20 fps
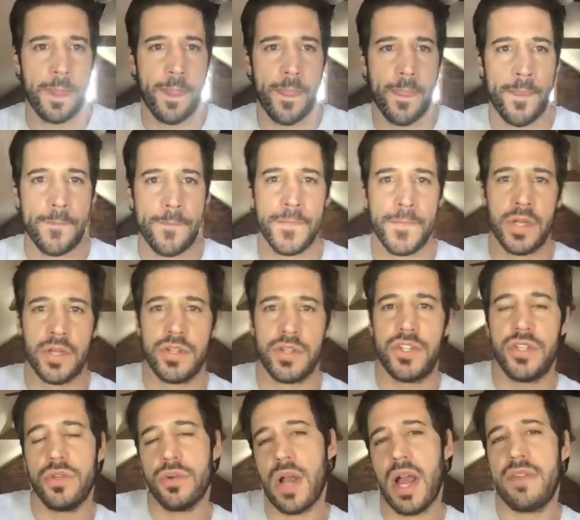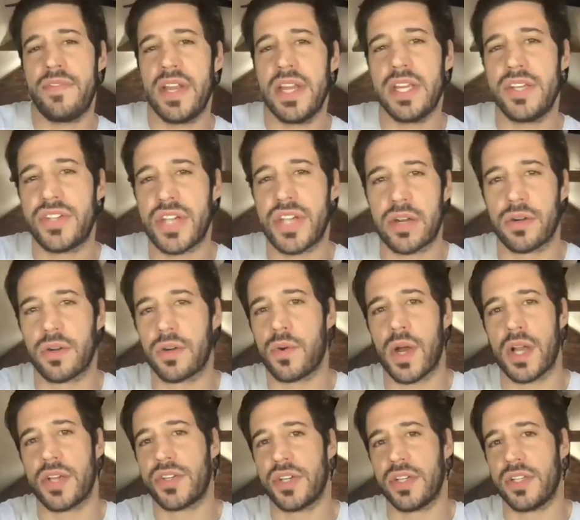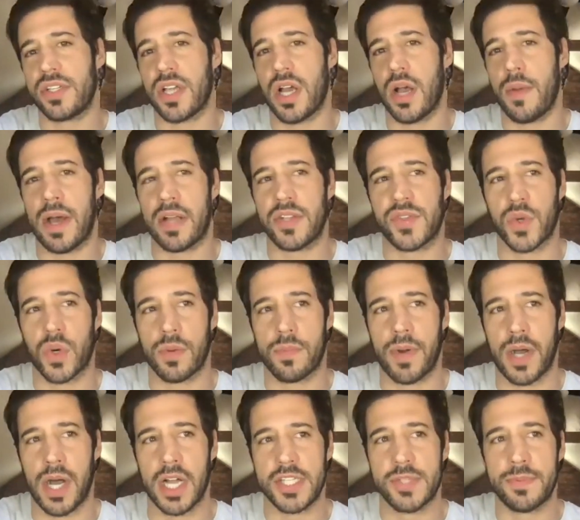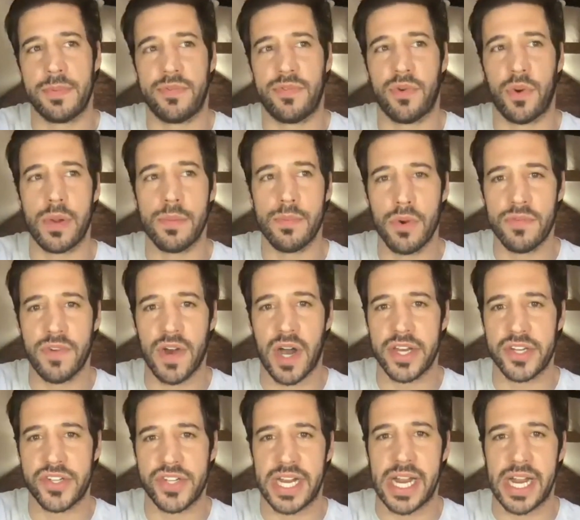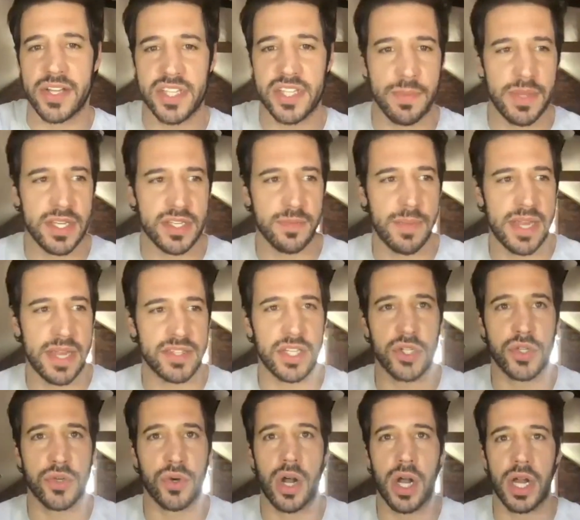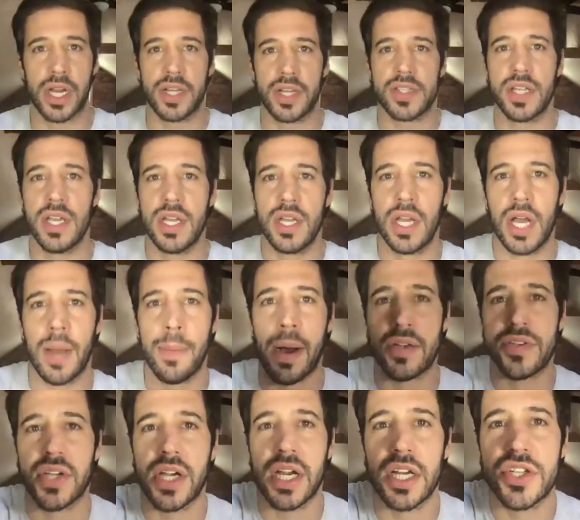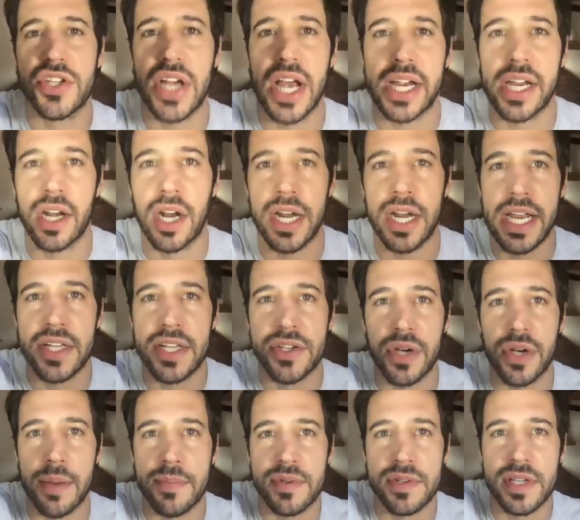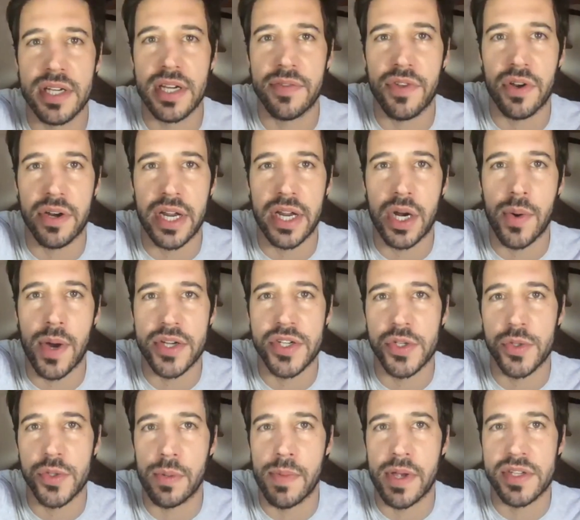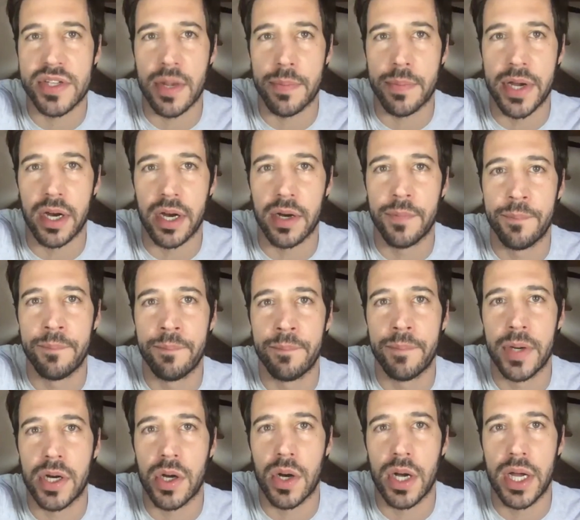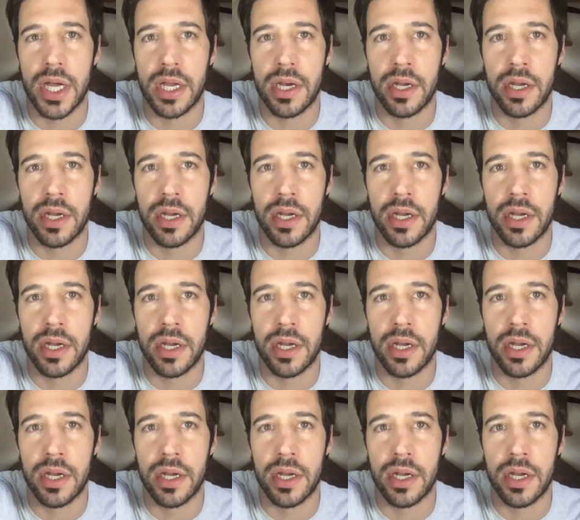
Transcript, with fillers: Yes. Do you have any general questions about sauropods before we move on to check out some of these amazing drawings? I'm also going to check in on Instagram to see if there are any questions we missed up here. But go oh, ahead.